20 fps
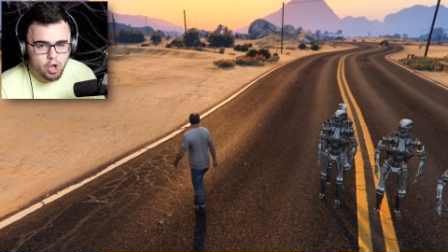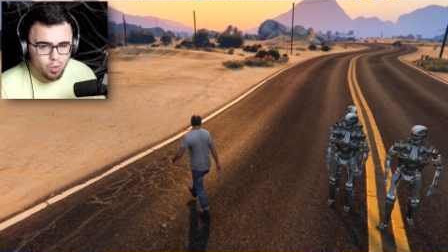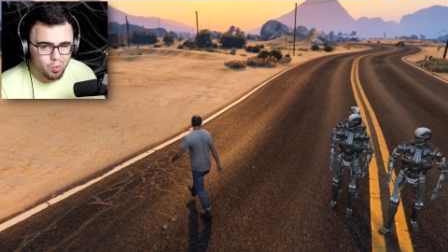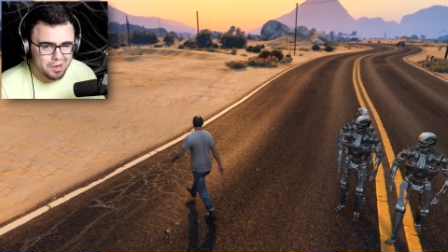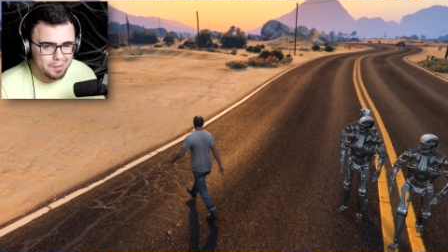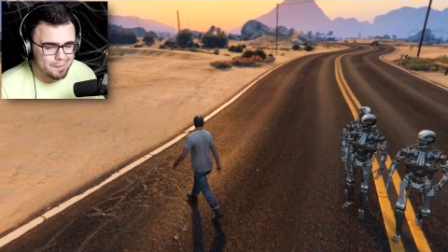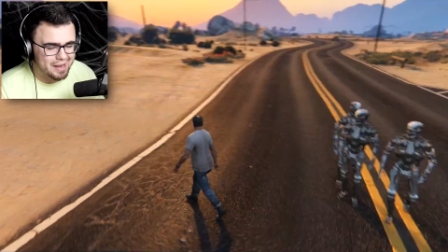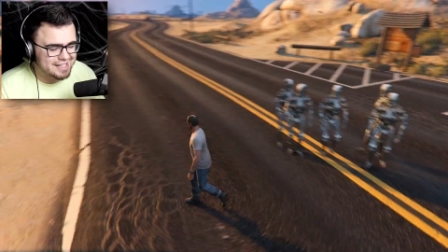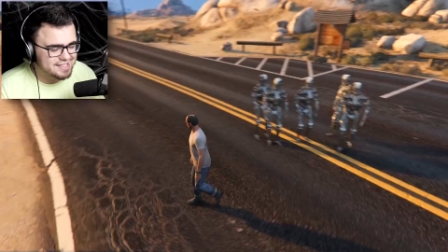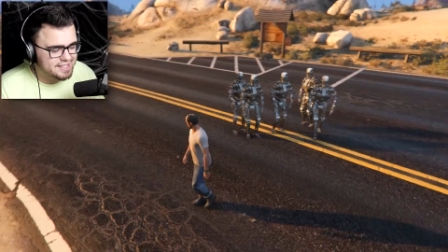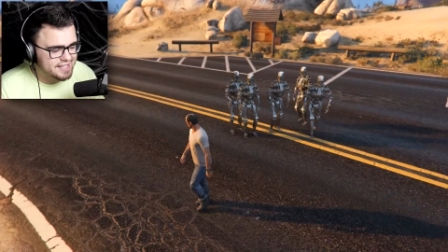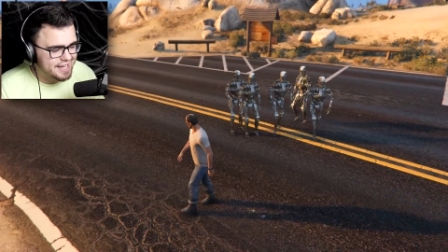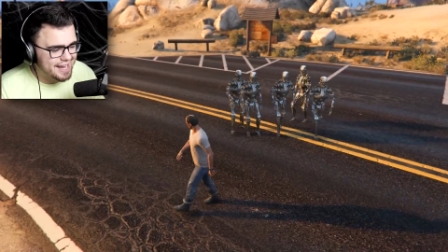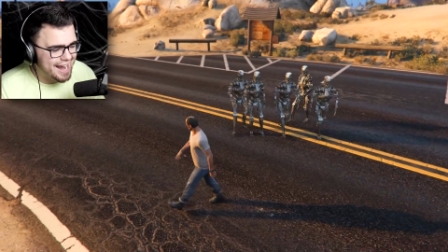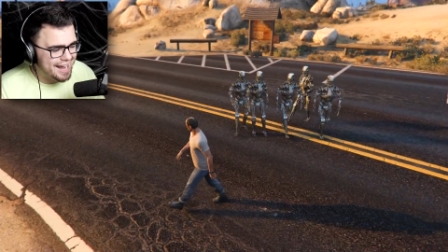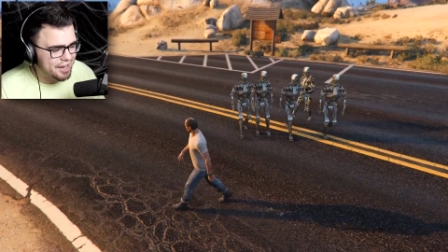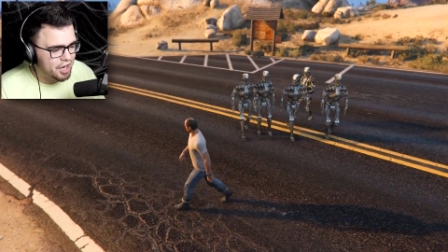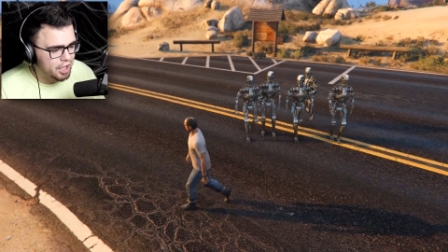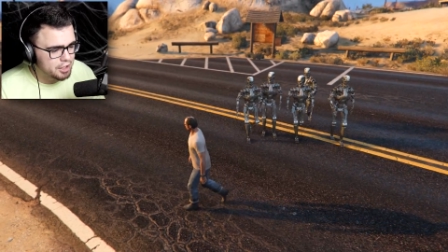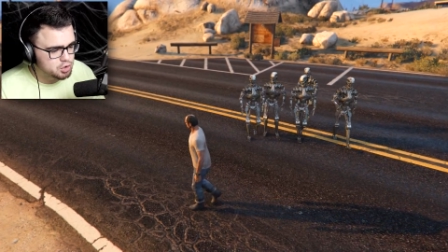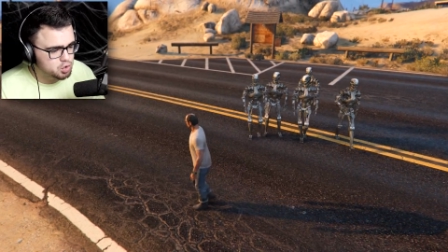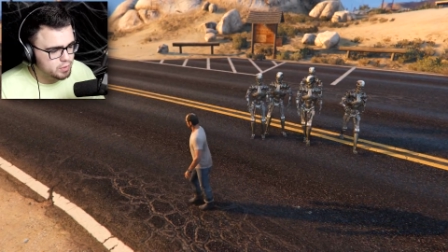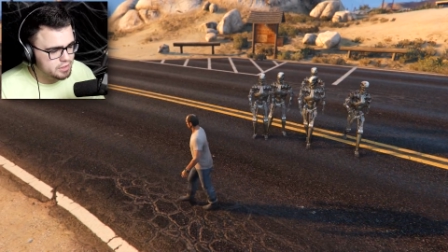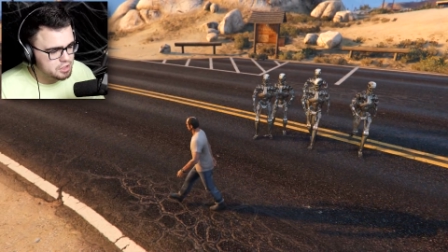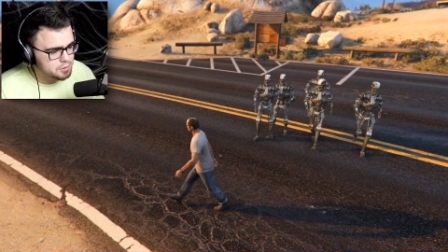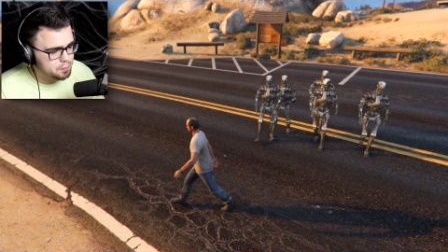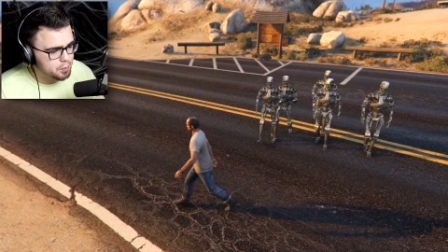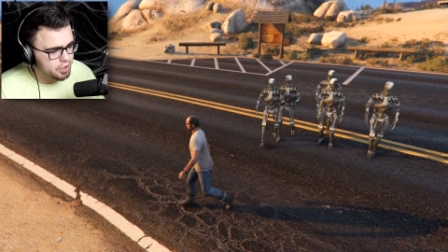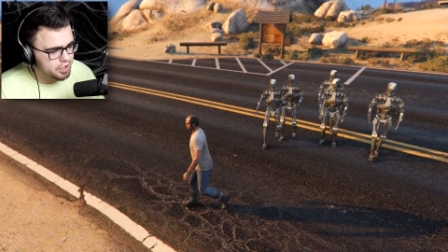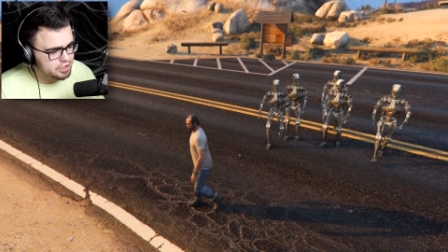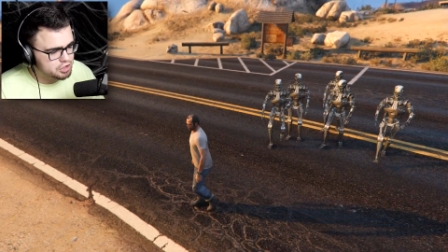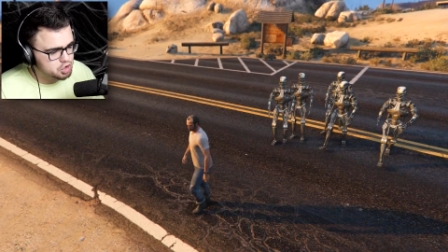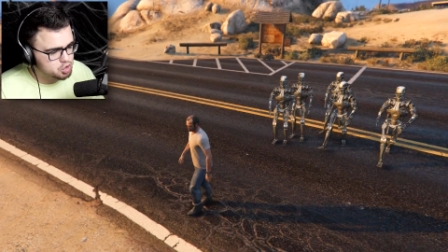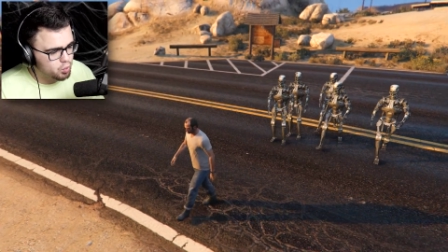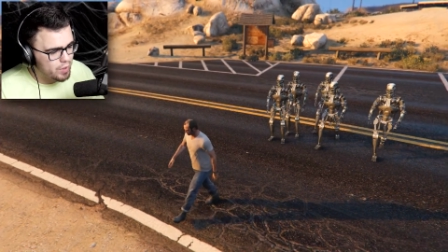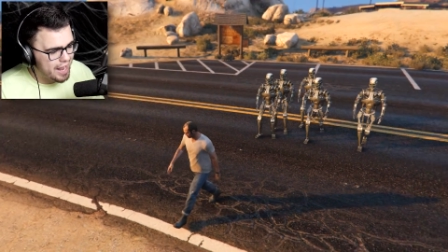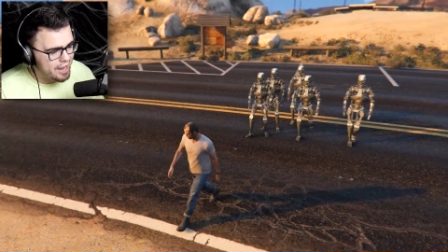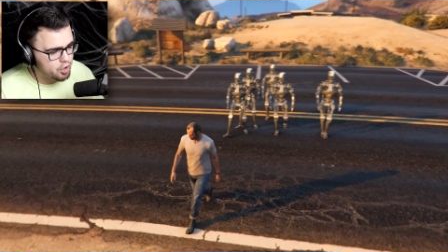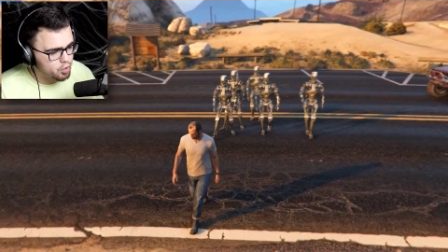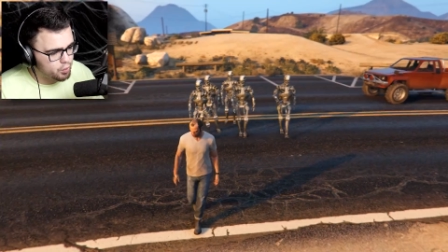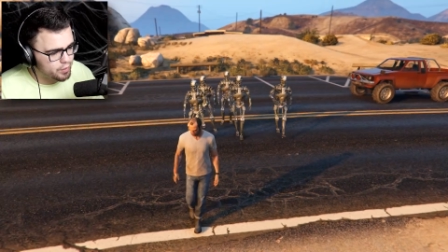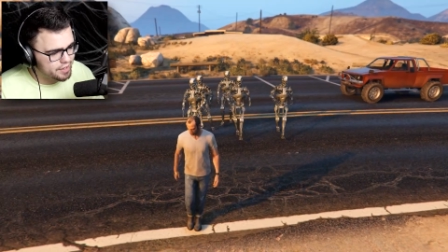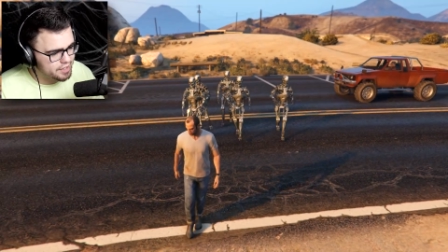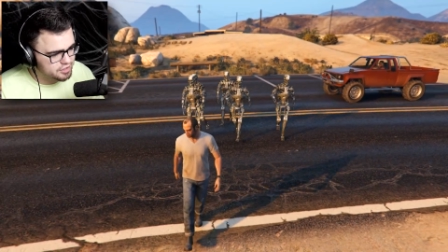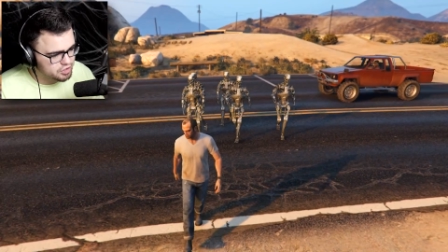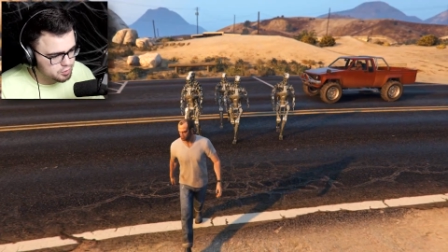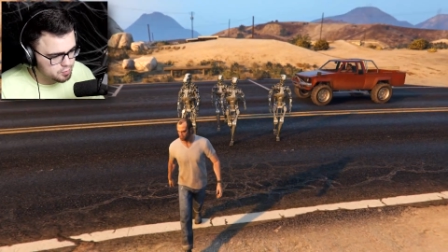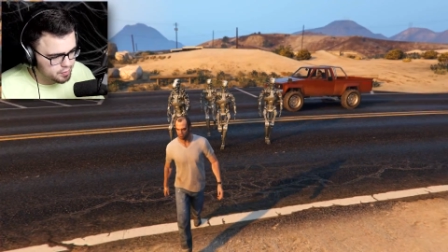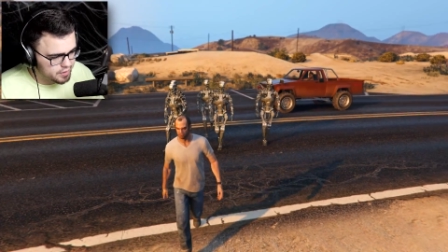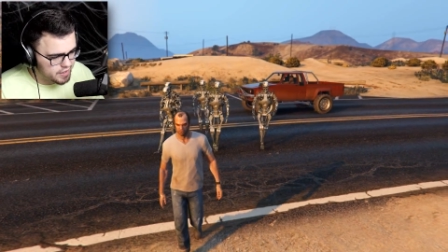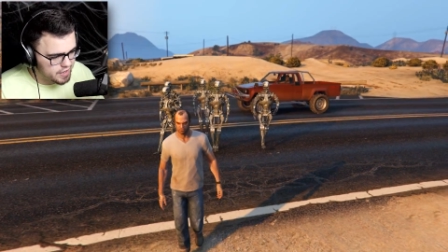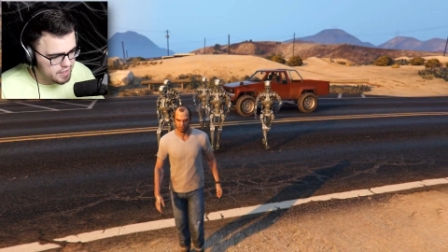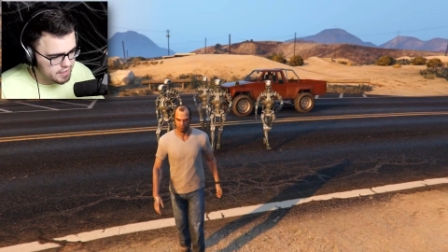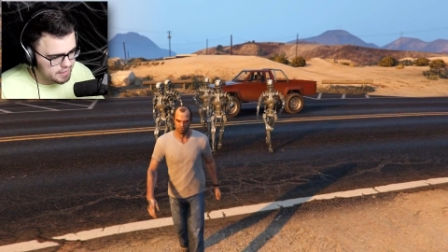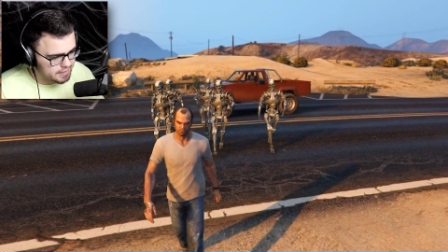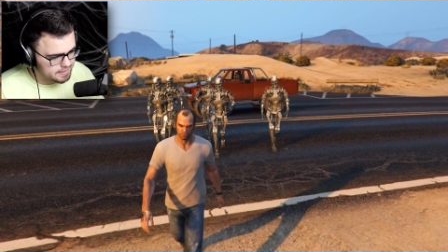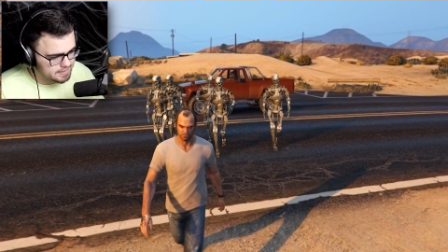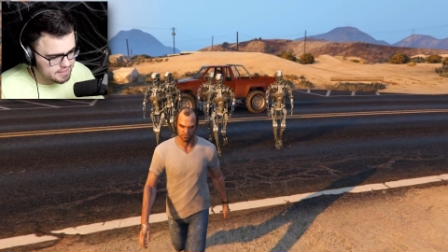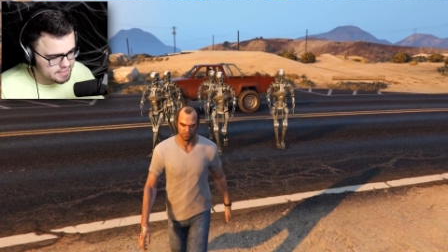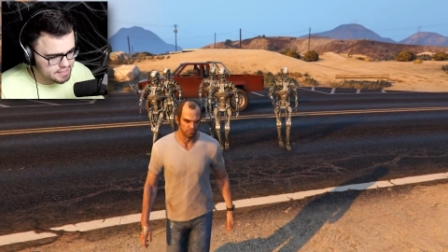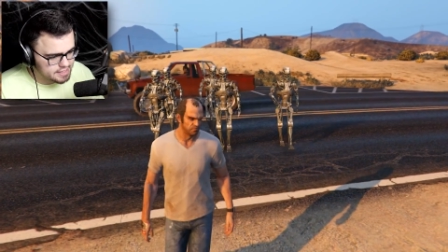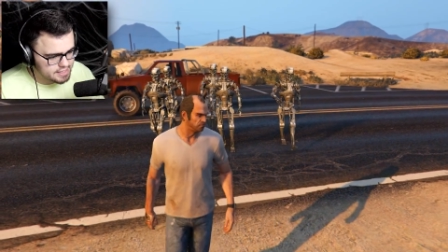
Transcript: One of my T-800s put a tracker in his pocket.